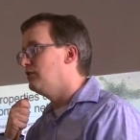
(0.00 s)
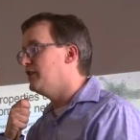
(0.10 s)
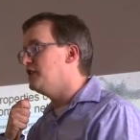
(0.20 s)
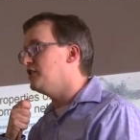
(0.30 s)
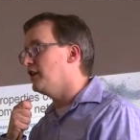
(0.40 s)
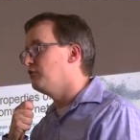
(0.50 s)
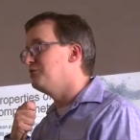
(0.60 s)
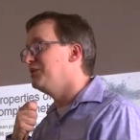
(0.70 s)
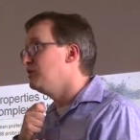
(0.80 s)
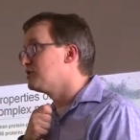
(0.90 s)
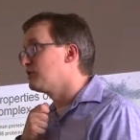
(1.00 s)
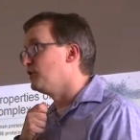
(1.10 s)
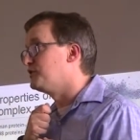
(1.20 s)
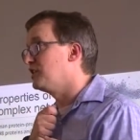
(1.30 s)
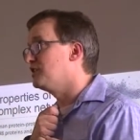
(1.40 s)
they thought it would be
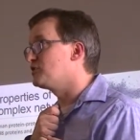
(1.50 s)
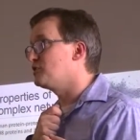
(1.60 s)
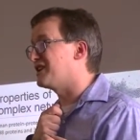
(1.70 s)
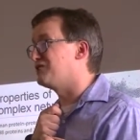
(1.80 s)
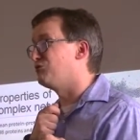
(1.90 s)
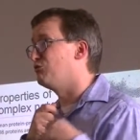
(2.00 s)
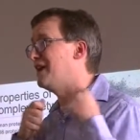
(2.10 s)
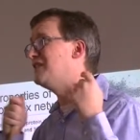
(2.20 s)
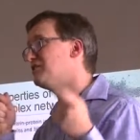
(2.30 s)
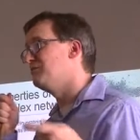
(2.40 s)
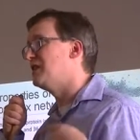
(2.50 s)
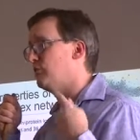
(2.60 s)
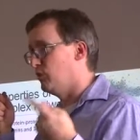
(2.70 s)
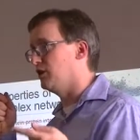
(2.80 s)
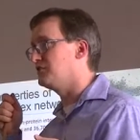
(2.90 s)
useful to construct random
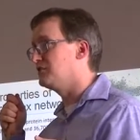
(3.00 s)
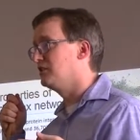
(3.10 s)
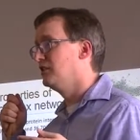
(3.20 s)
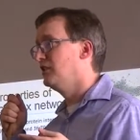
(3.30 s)
networks